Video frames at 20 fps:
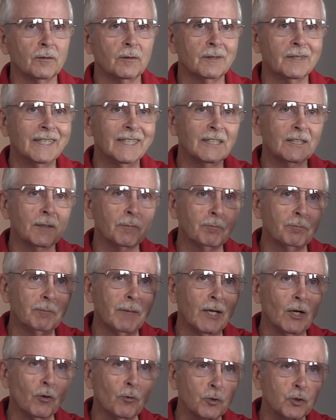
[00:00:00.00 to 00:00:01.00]
get the
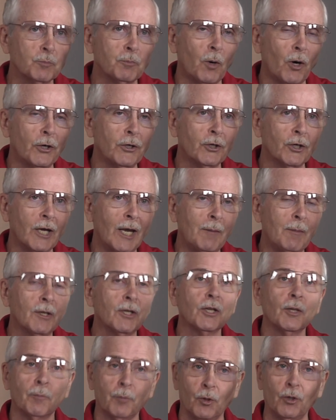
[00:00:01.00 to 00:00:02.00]
mental part of your game
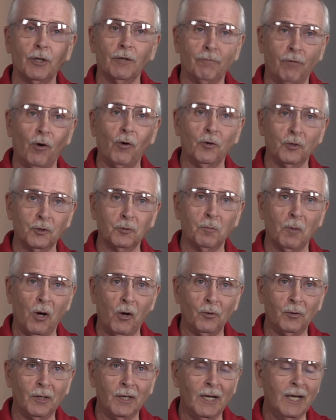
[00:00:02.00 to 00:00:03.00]
into the burning focus
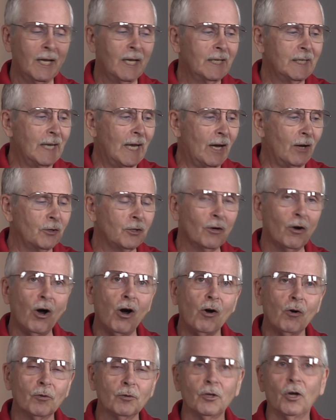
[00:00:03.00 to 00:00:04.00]
mode. Now you
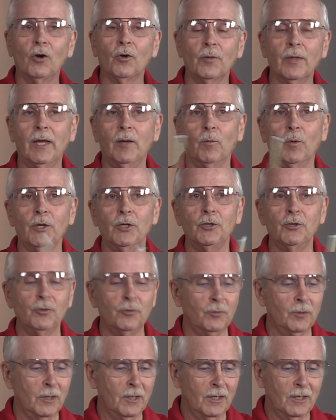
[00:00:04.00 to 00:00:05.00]
all know that when
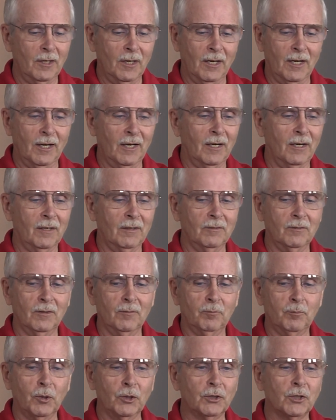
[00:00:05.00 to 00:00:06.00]
you
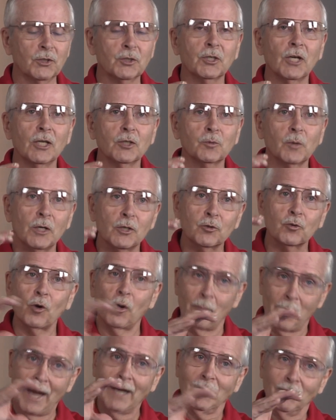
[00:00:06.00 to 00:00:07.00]
put the sun's rays through a
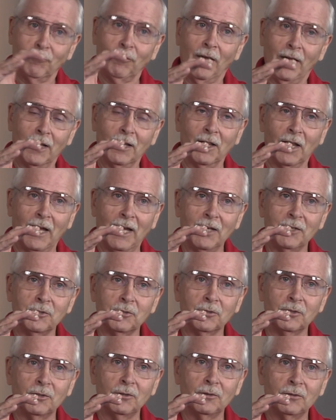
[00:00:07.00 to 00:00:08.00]
magnifying
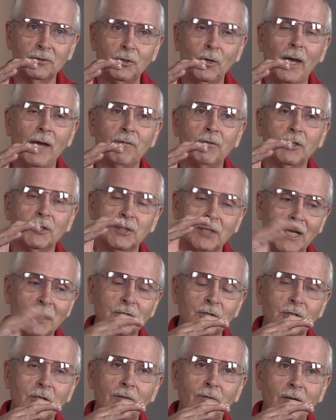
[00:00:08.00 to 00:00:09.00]
glass, you have
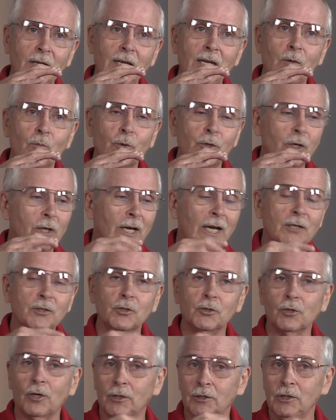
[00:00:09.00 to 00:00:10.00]
intensity of heat where you can
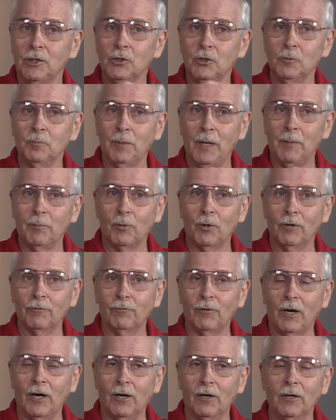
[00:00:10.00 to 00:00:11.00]
actually start tissue paper on
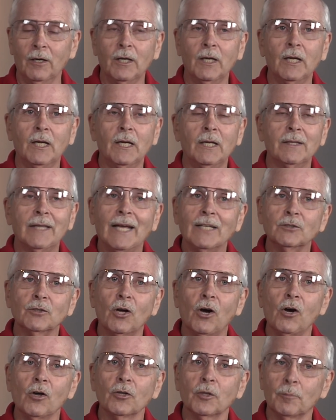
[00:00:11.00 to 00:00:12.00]
fire. That's
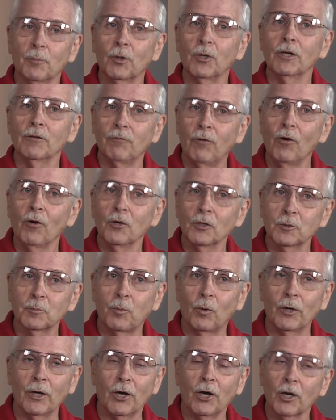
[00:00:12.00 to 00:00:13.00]
called the burning focus
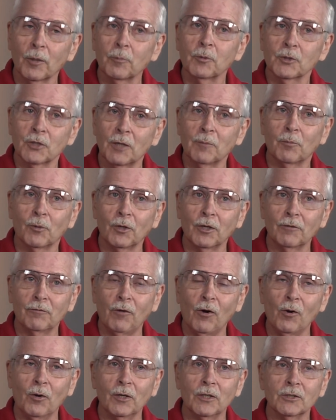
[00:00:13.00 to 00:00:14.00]
point, 100% burning
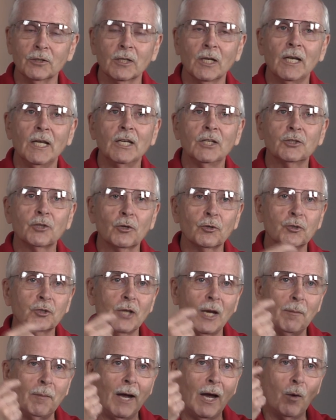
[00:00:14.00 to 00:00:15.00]
focus. So
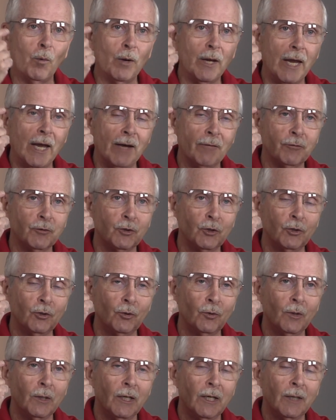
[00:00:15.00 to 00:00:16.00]
somehow we have to